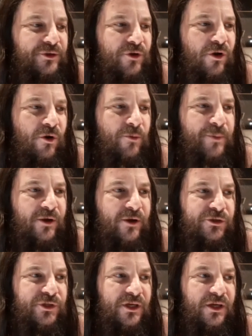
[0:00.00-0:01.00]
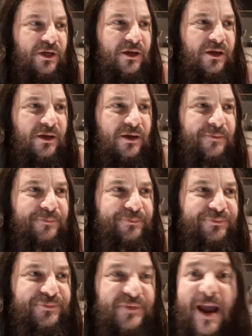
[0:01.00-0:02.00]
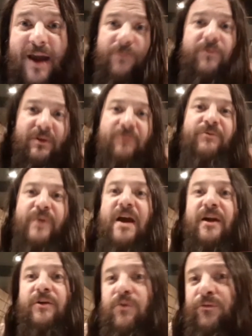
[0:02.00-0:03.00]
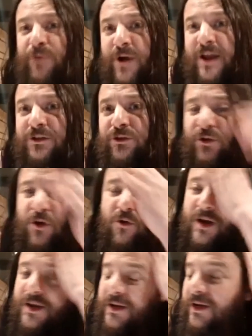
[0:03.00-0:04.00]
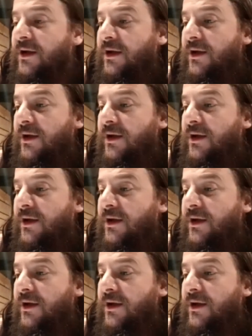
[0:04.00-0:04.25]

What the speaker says: you know, because we are good friends, you know, and